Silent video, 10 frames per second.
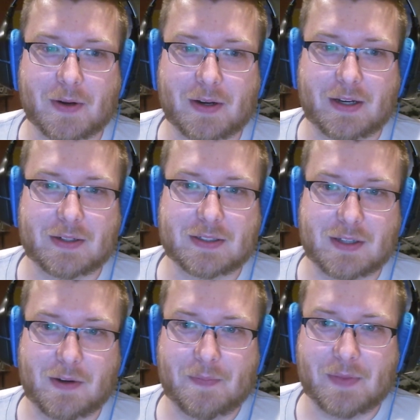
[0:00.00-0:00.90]
here.
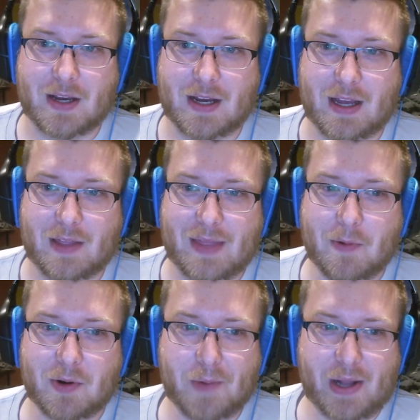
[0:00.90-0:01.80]
So that
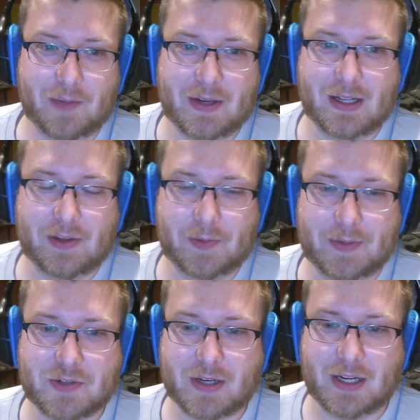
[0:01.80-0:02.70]
one will probably be a little bit
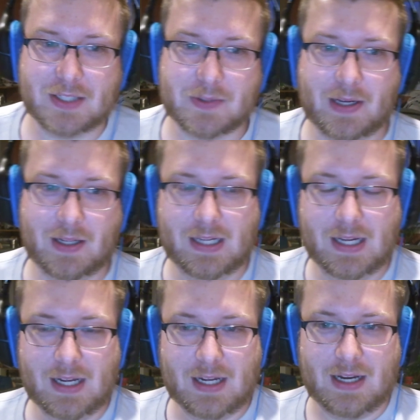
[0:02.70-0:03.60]
tricky as well,
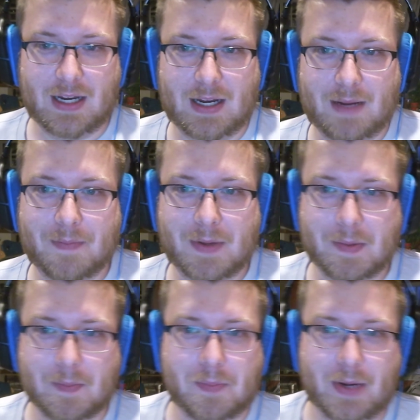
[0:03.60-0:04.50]

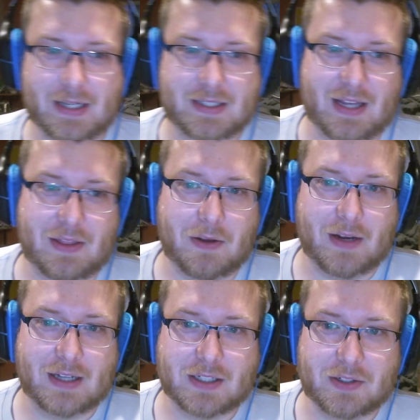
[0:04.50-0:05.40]
but I think you
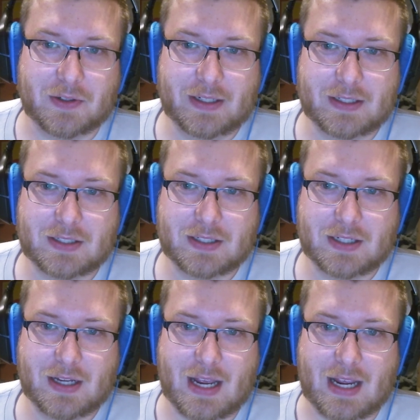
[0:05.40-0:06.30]
guys can do it.
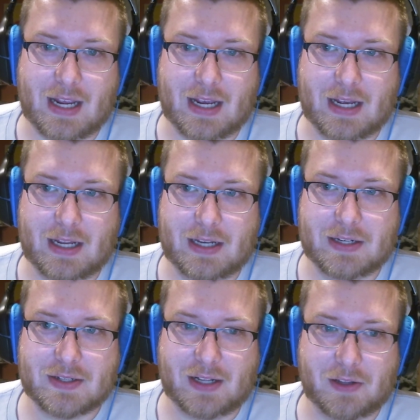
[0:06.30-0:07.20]

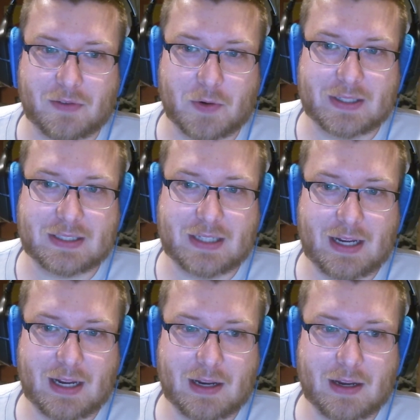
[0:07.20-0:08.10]
And I look forward to
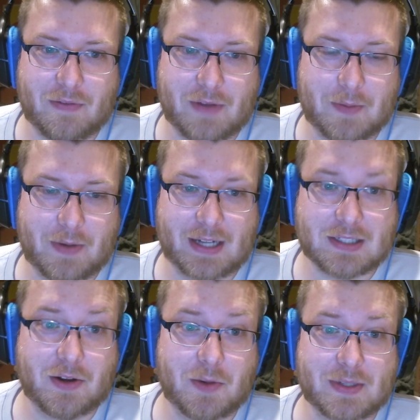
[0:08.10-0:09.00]
seeing if anybody gets
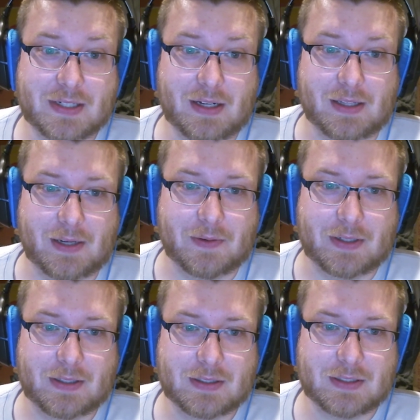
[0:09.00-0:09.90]
100% on that
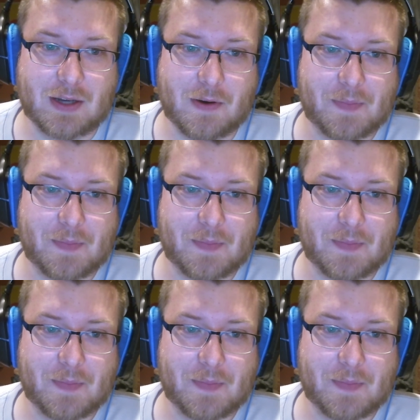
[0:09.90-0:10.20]
one. So